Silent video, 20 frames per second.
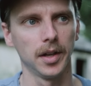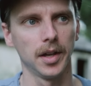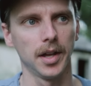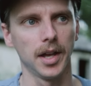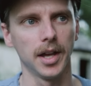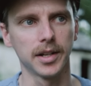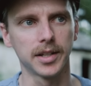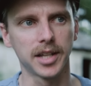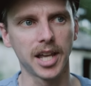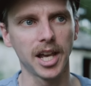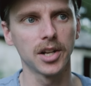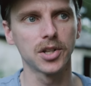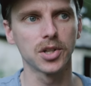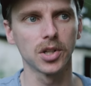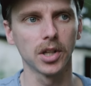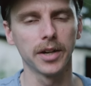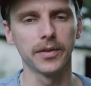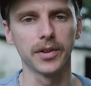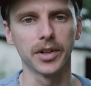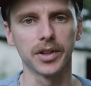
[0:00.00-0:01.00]
and
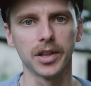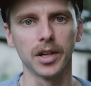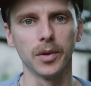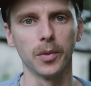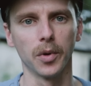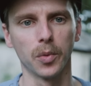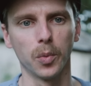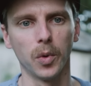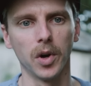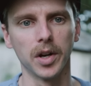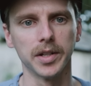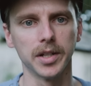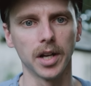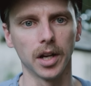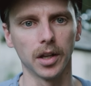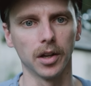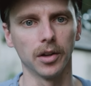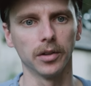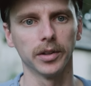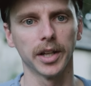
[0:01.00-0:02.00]
cancel everything with One
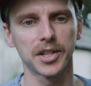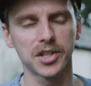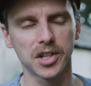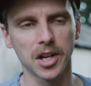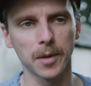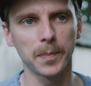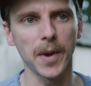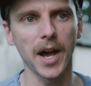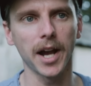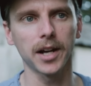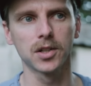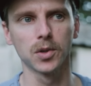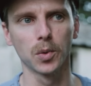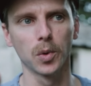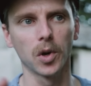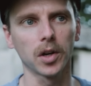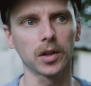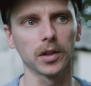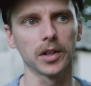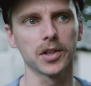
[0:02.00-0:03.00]
Yellow. Let's get back to
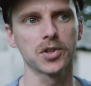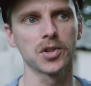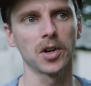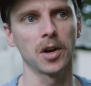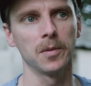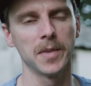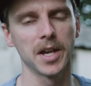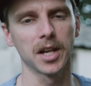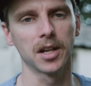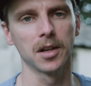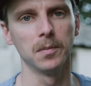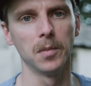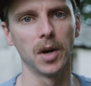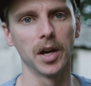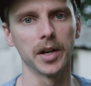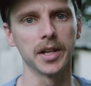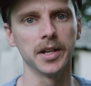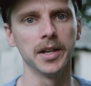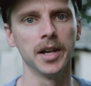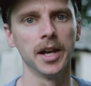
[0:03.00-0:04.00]
work, let's start making
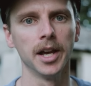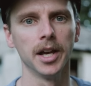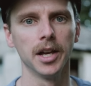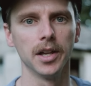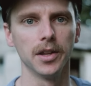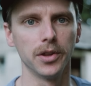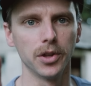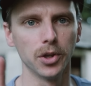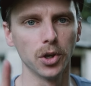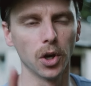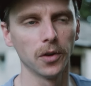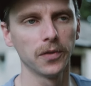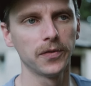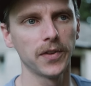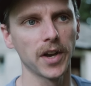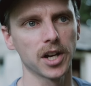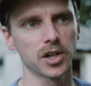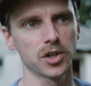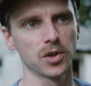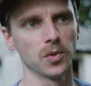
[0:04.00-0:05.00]
money the
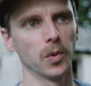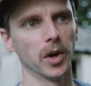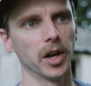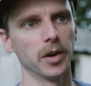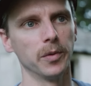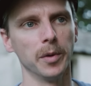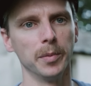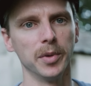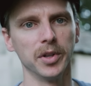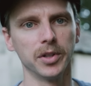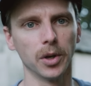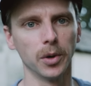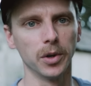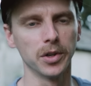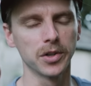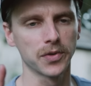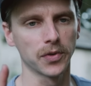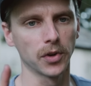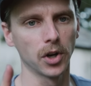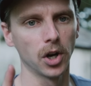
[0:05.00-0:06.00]
old-fashioned way. We've been doing
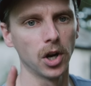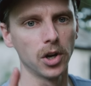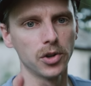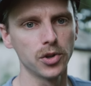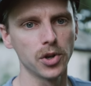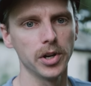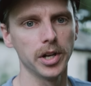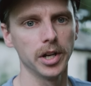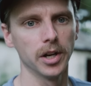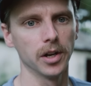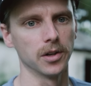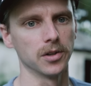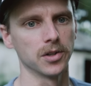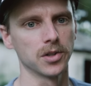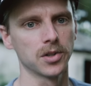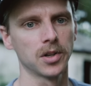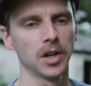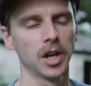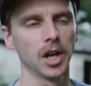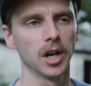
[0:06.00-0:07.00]
this for 100
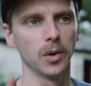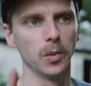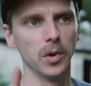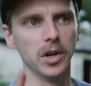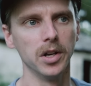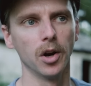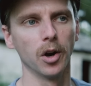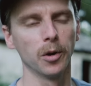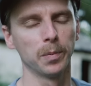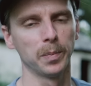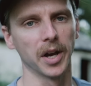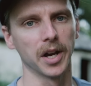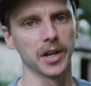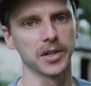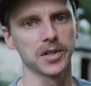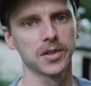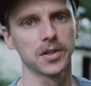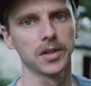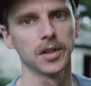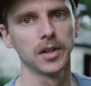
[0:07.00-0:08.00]
years. We know it best.